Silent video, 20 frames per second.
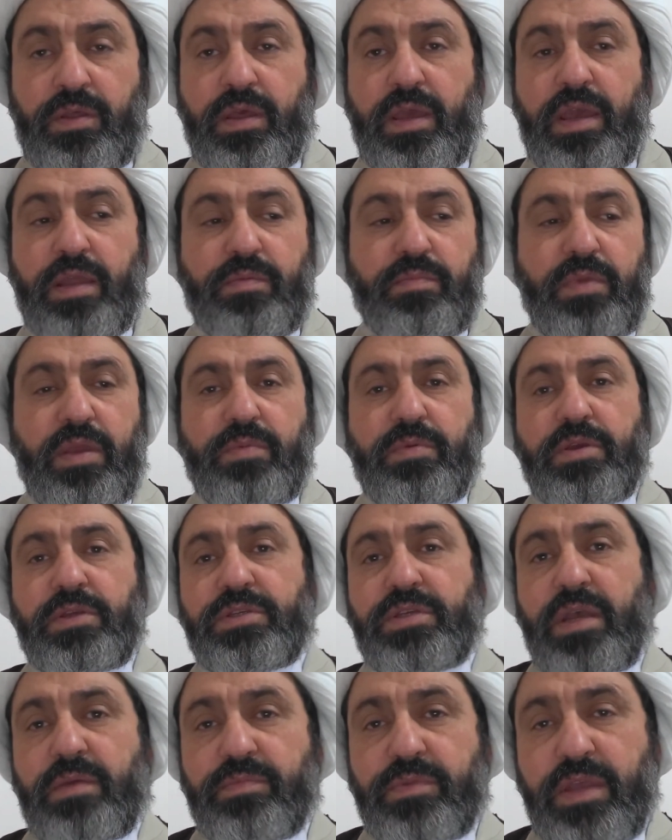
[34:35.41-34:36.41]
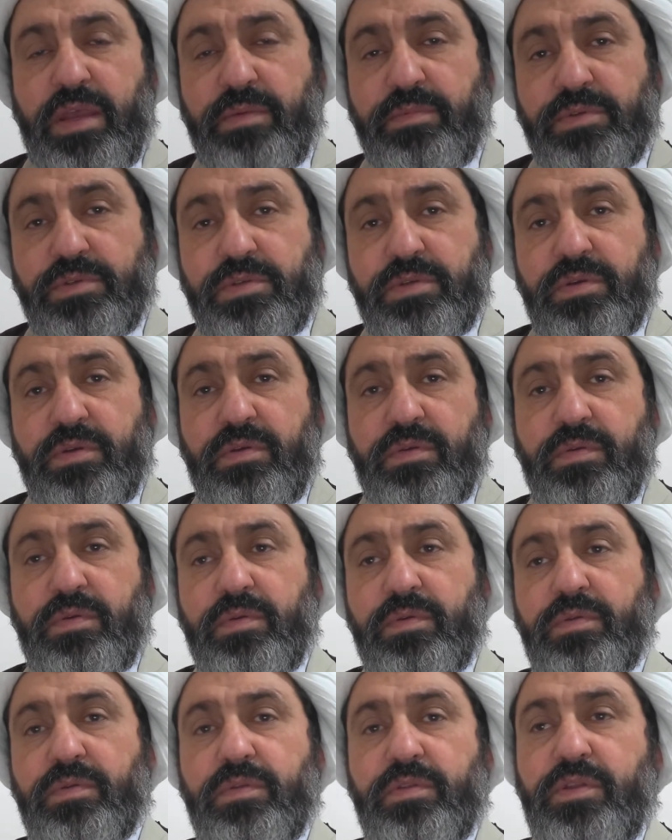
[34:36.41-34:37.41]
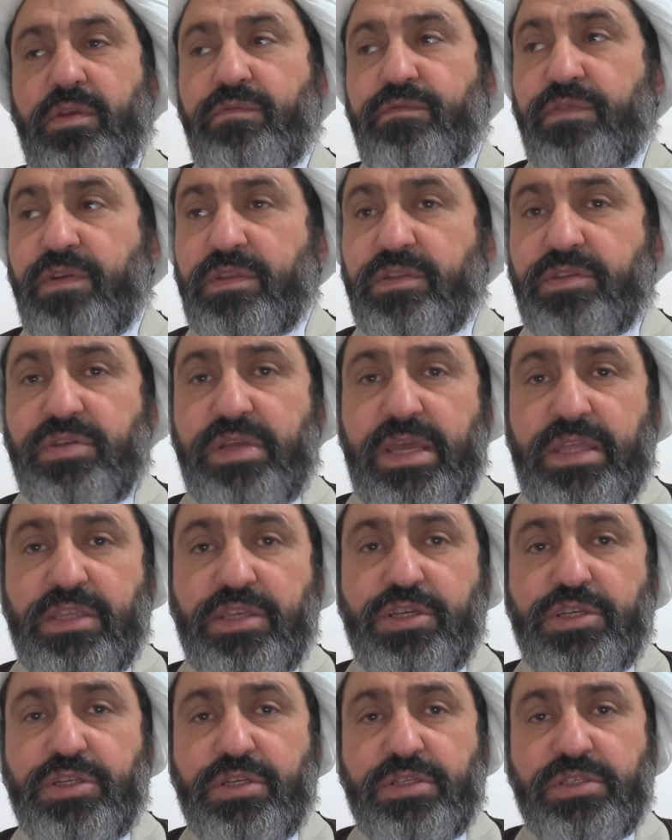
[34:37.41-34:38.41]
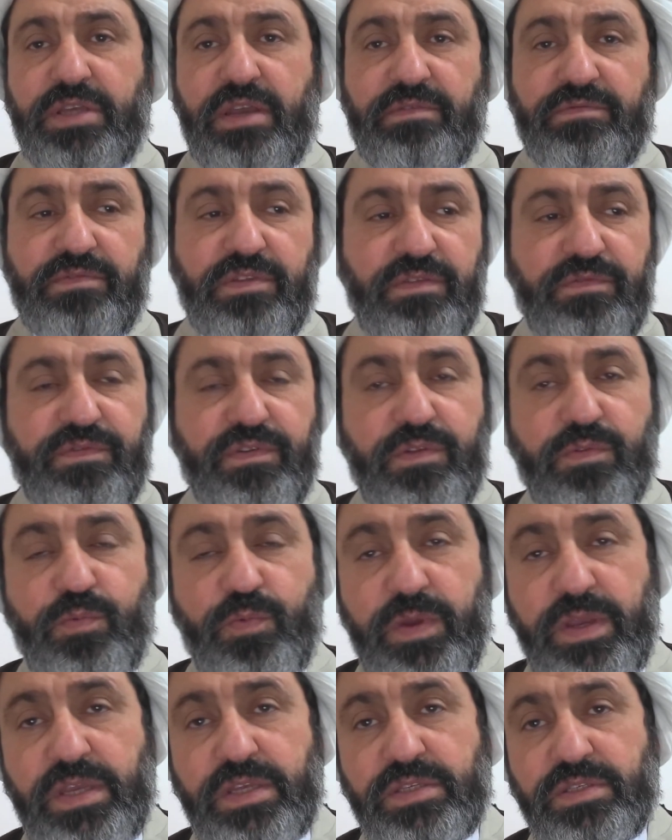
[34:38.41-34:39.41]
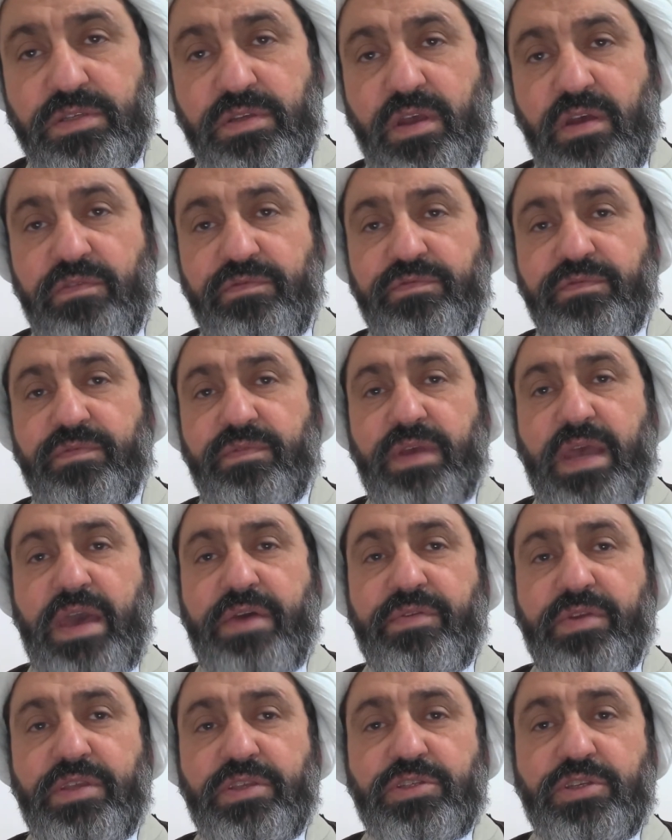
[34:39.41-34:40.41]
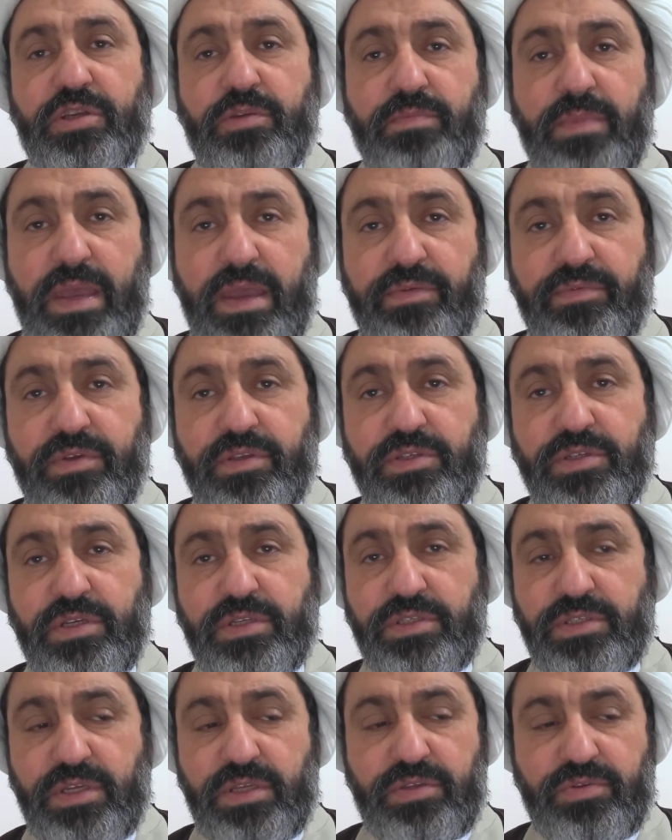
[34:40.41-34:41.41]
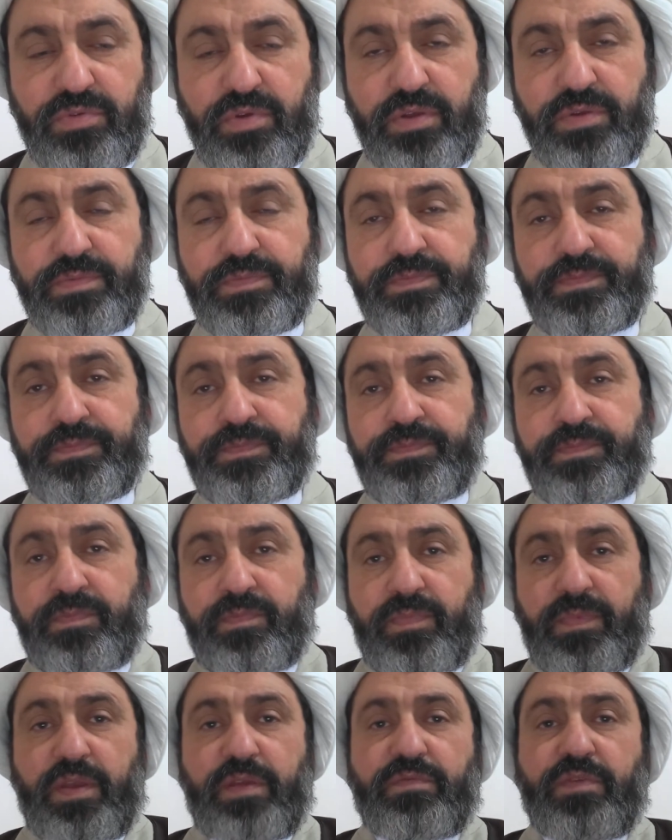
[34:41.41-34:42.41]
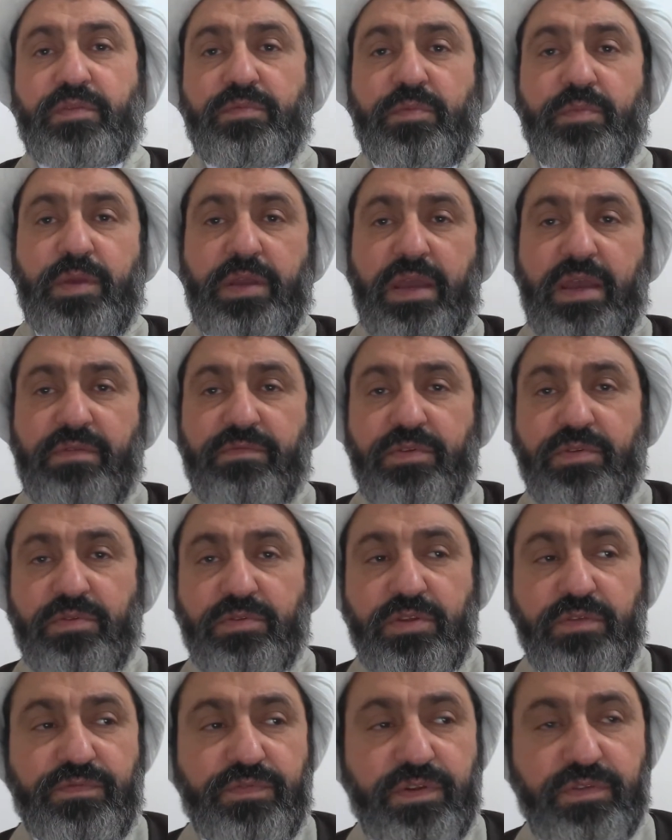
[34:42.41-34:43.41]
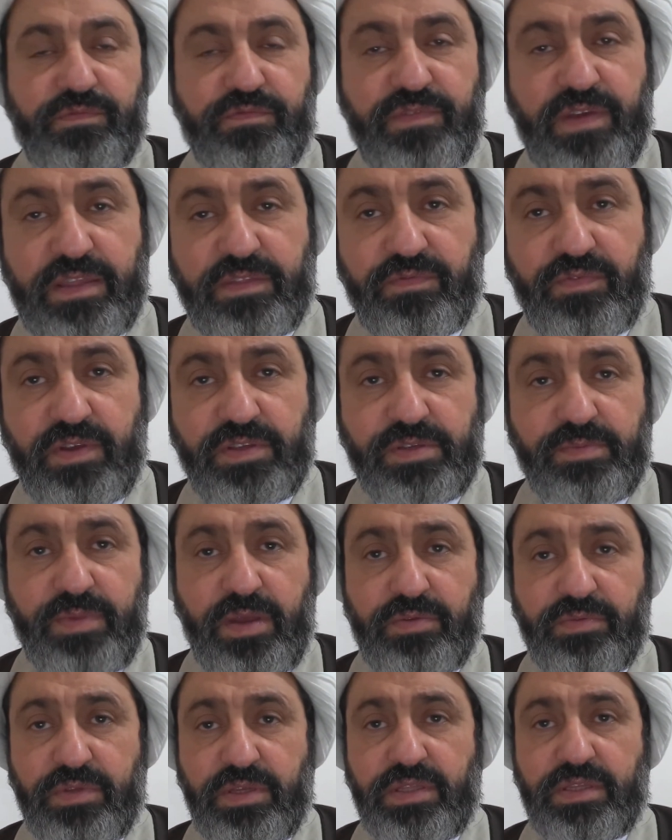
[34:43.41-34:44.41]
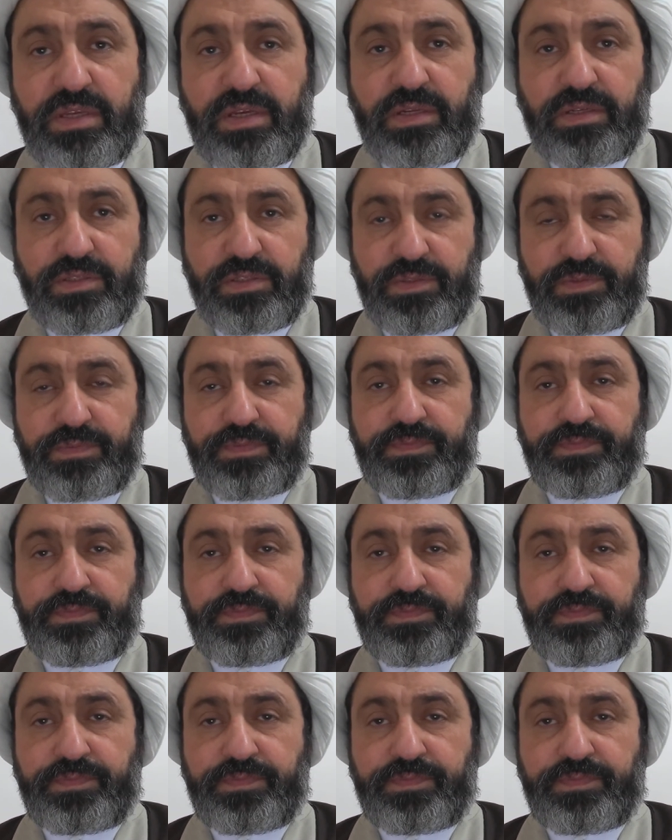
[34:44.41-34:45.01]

And maybe sometimes different traditions have different ways of arranging marriage, etc. Even we may have, you know, different fatwas about details.